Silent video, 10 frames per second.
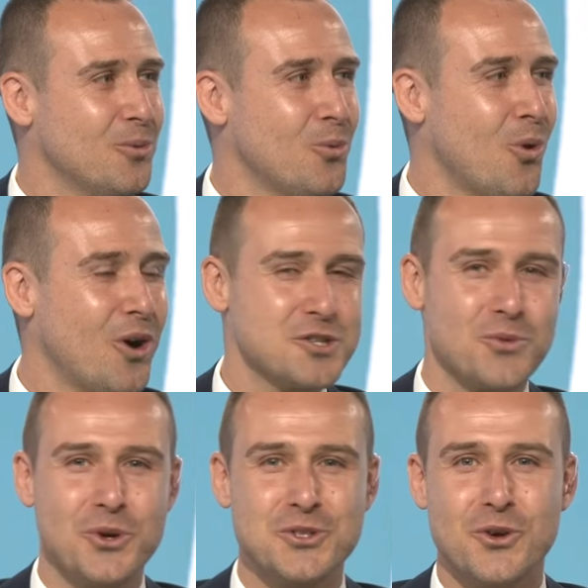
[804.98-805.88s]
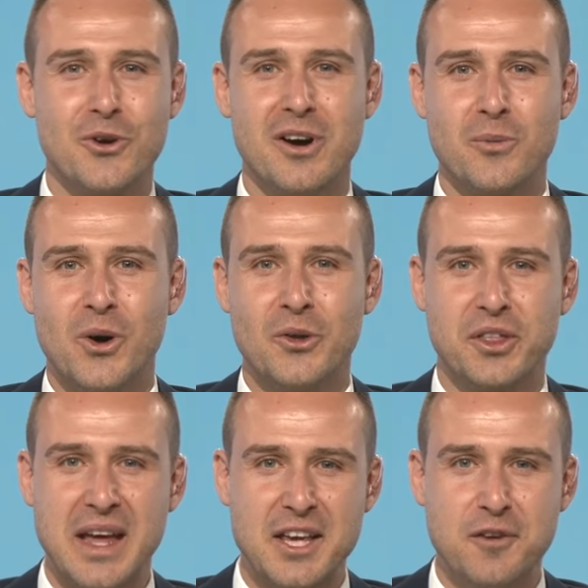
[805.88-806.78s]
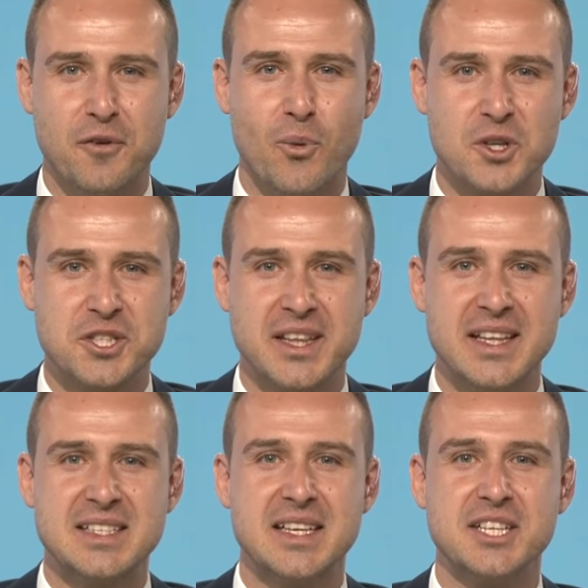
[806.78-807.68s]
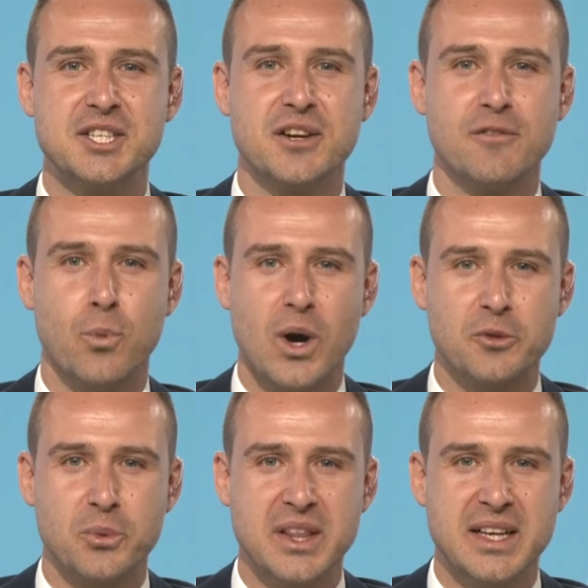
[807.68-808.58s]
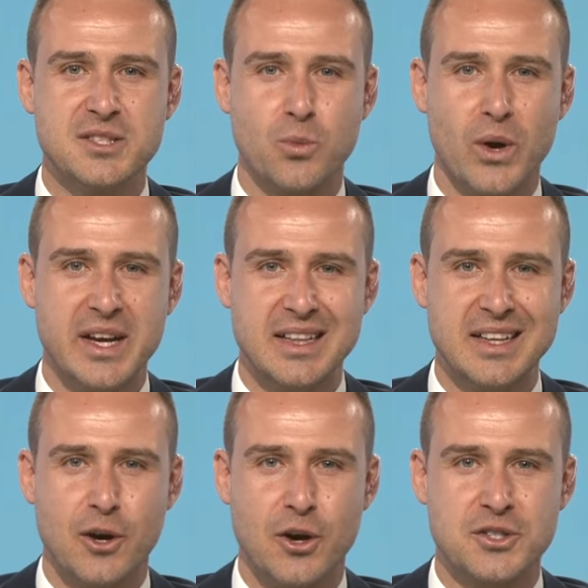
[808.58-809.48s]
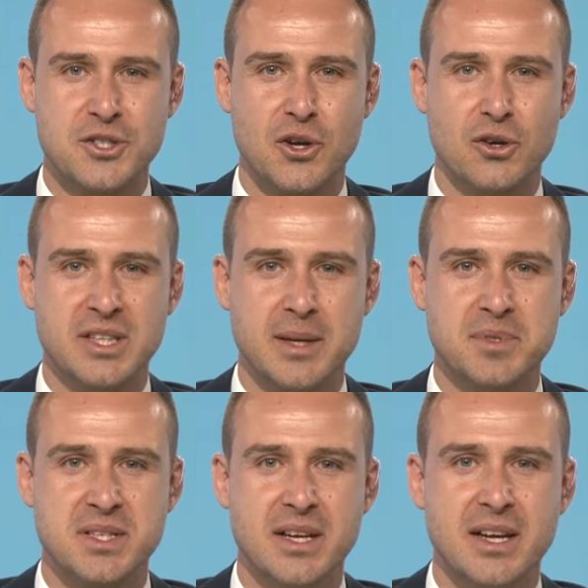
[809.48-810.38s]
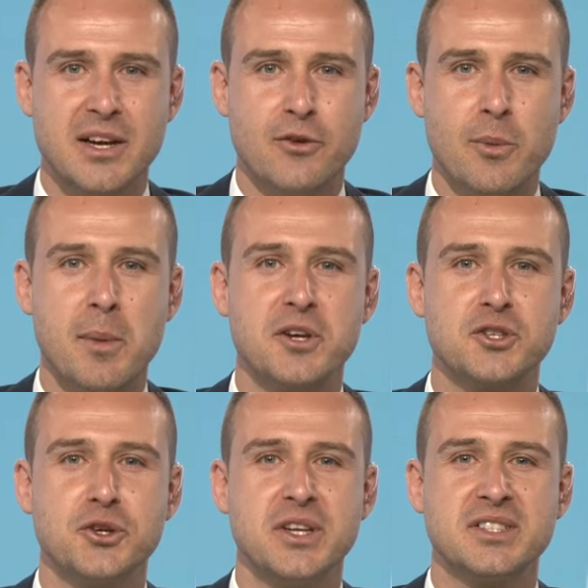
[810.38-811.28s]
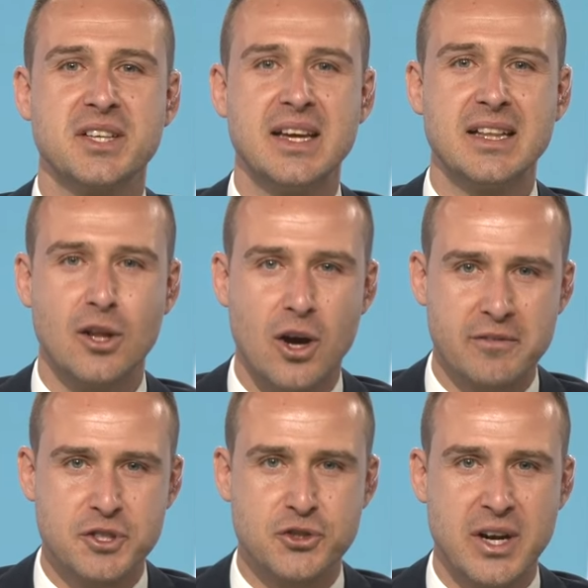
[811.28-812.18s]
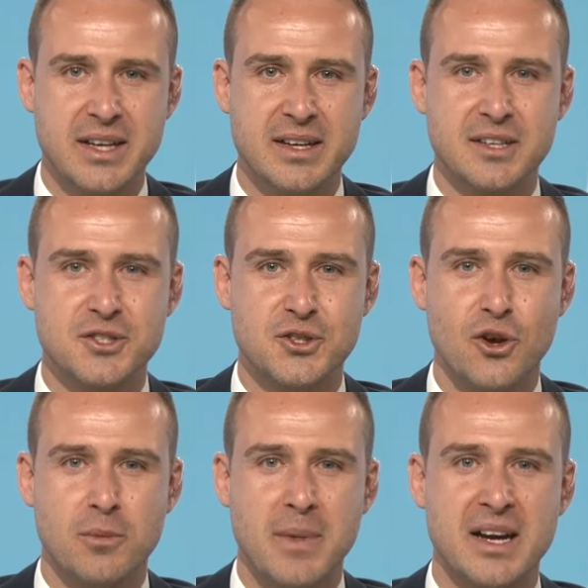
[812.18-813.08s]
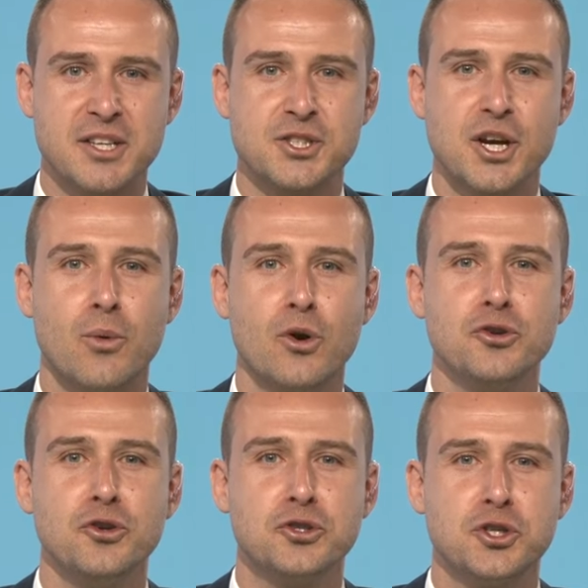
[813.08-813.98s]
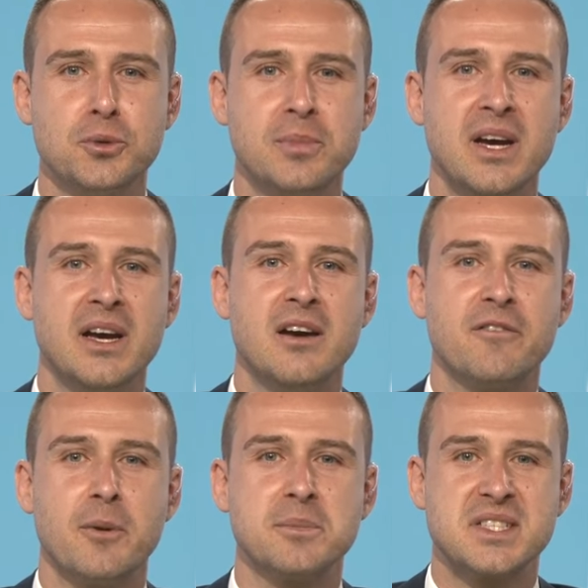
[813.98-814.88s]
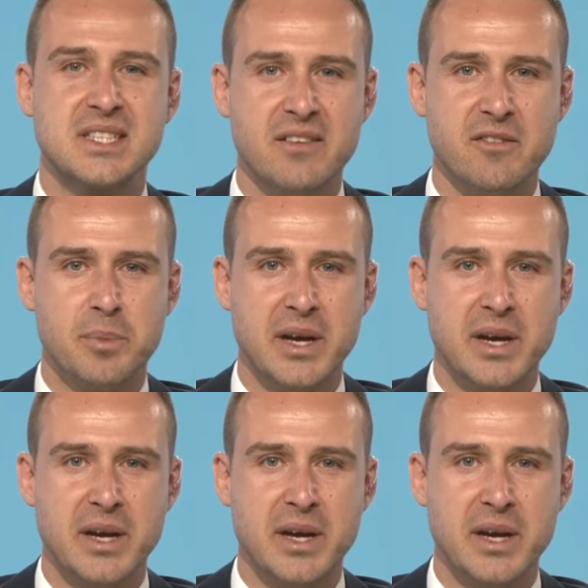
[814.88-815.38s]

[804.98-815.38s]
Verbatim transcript: Wise words. All right. Well, thank you for watching this edition of Wealth Within's weekly hot stock tips. Remember to tune into the live Australian stock market show on YouTube from 7